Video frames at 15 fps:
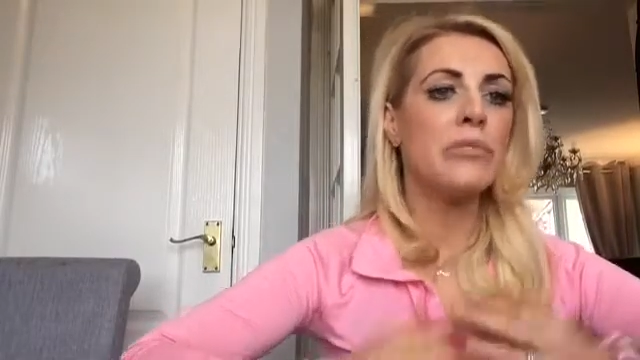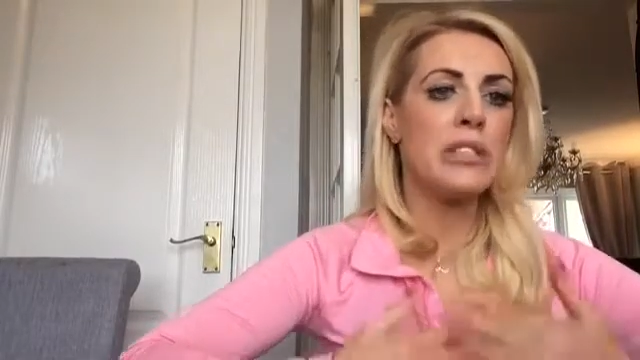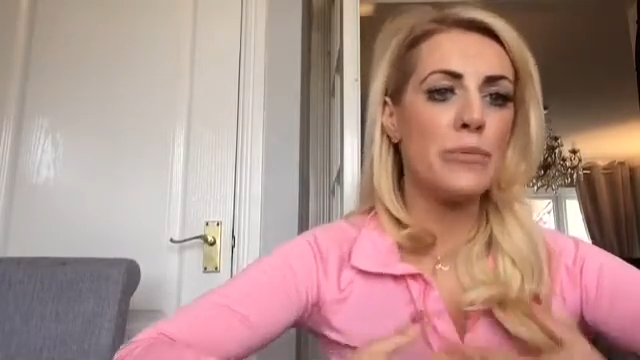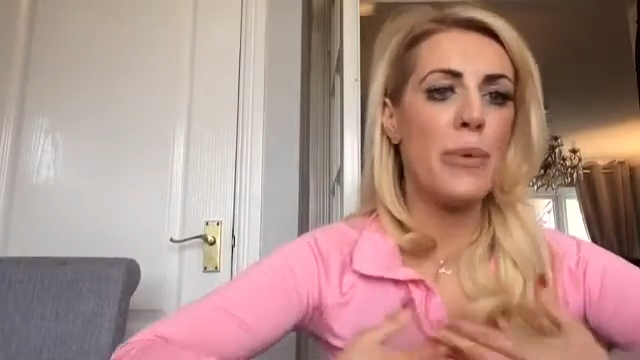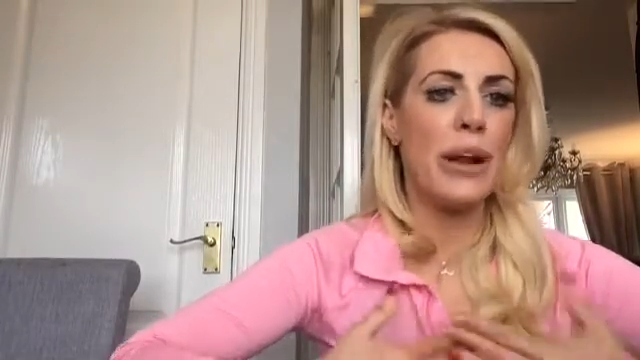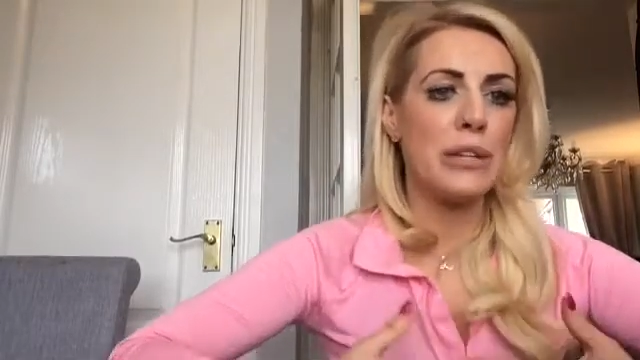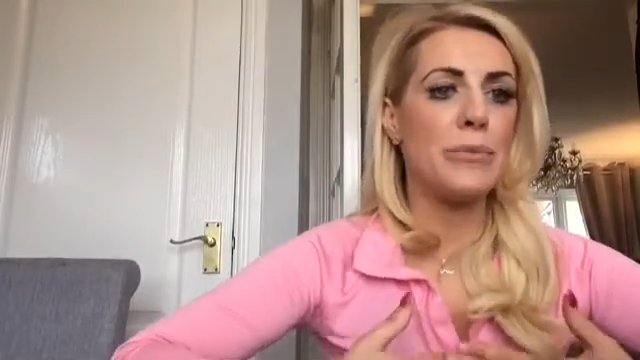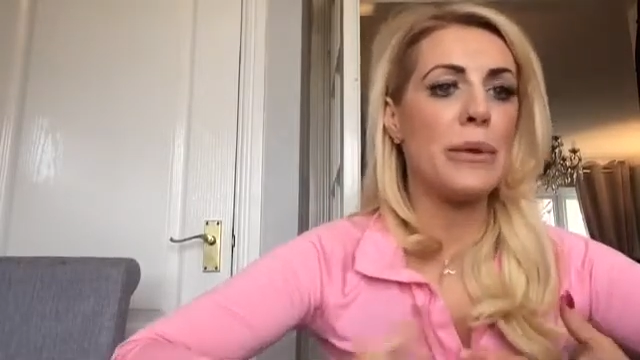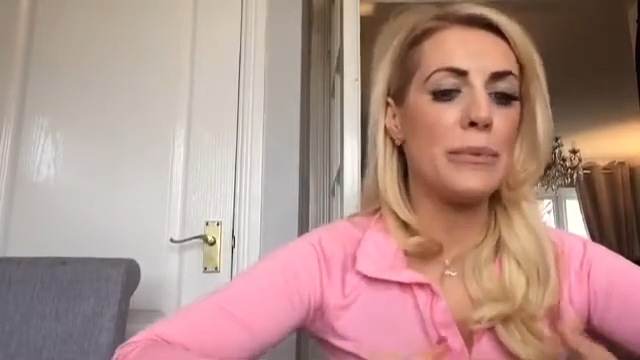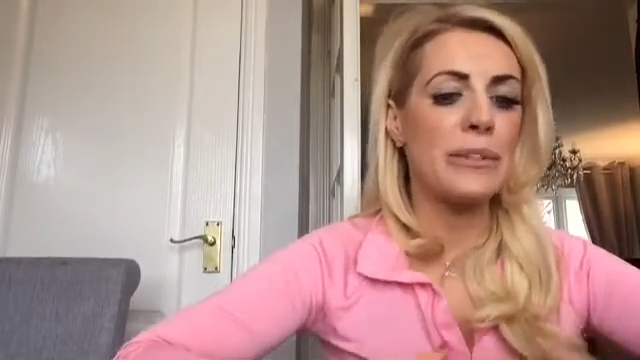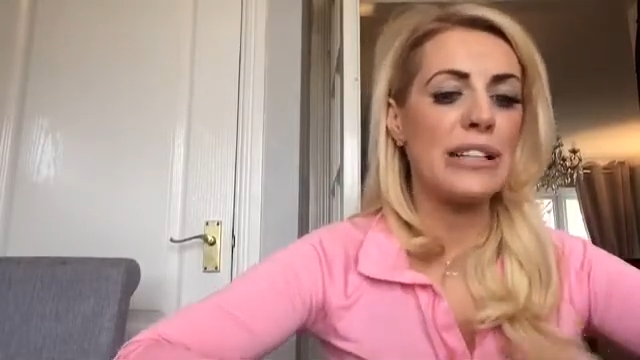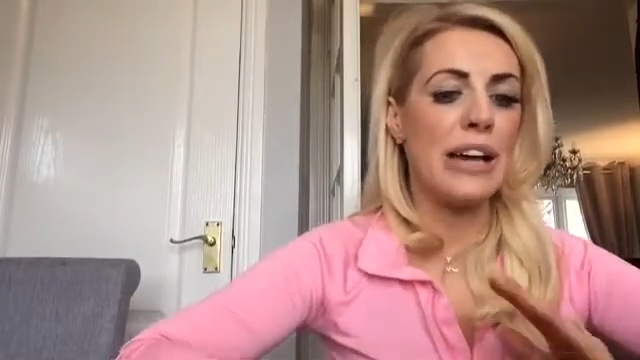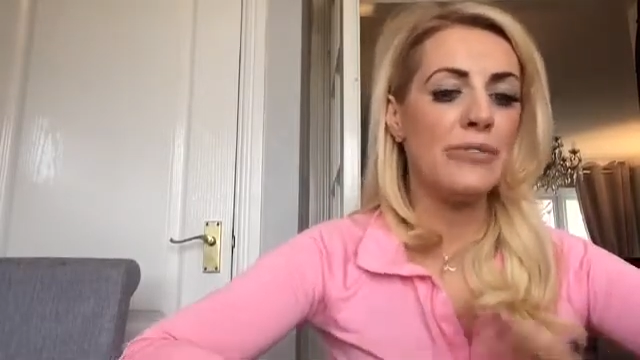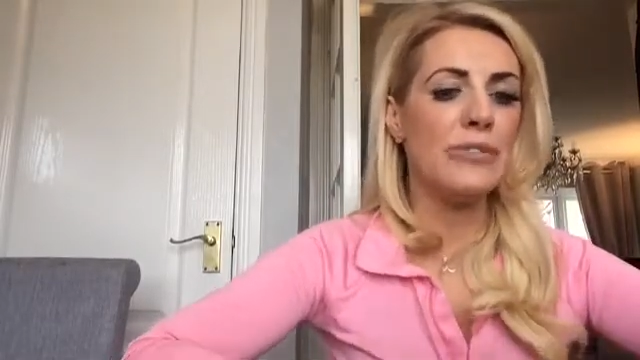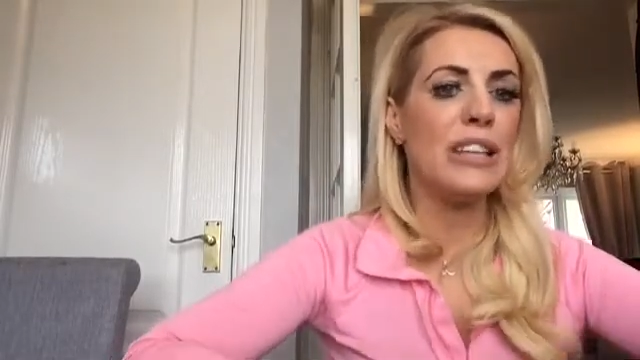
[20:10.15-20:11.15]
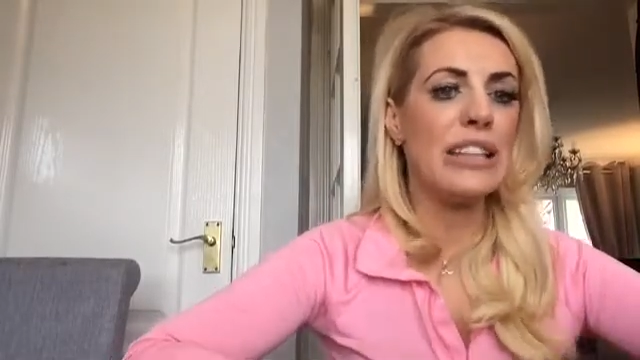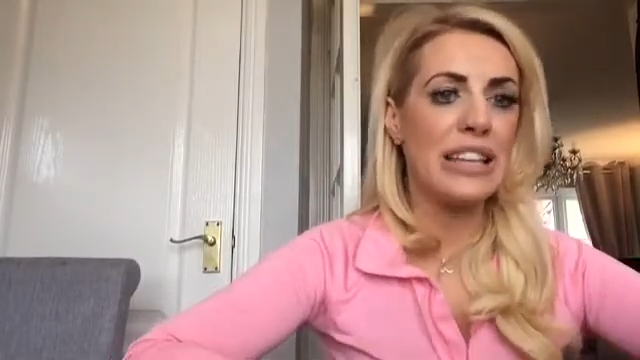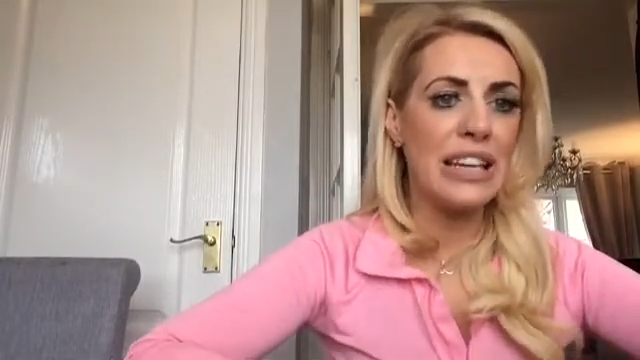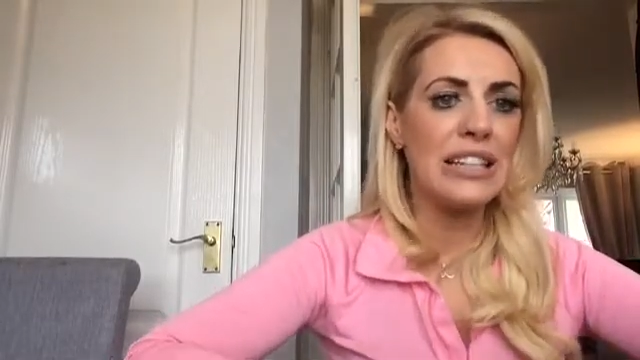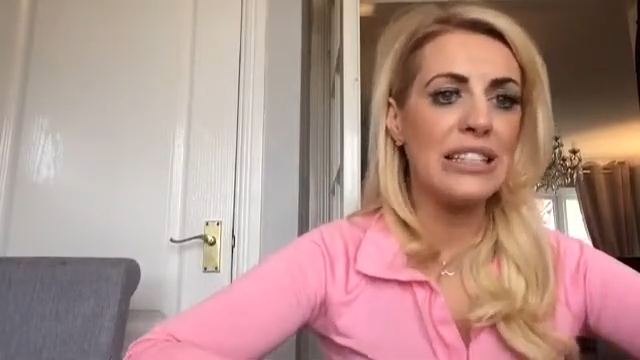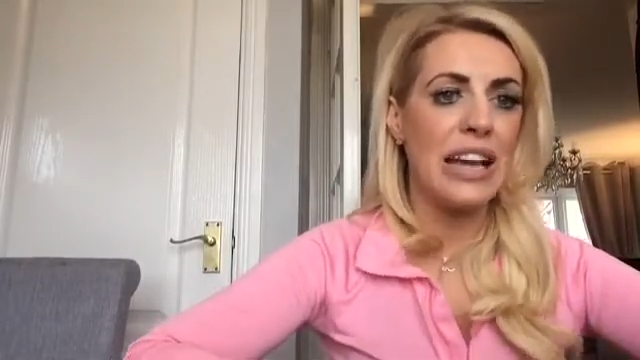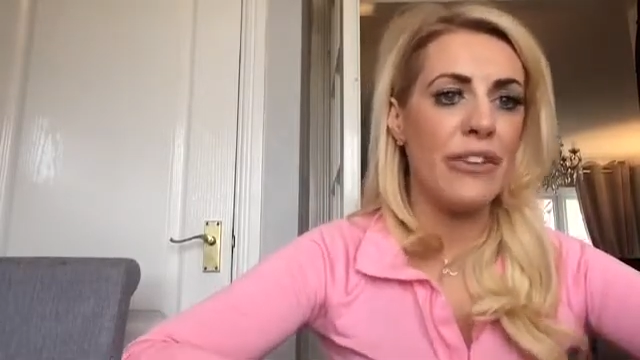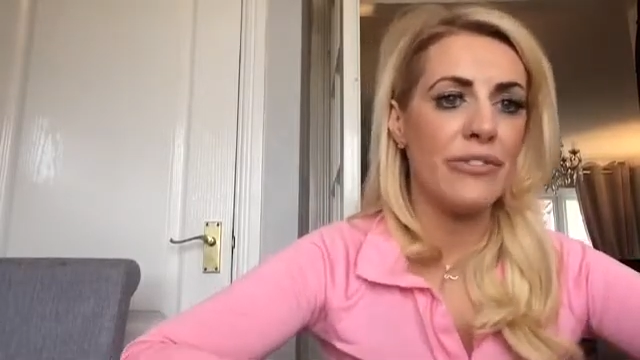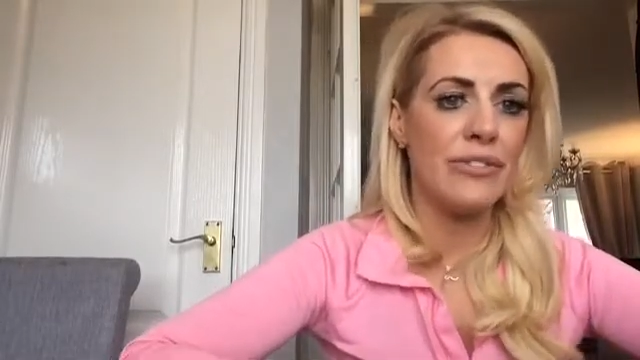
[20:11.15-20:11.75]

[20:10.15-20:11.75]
depressed people definitely think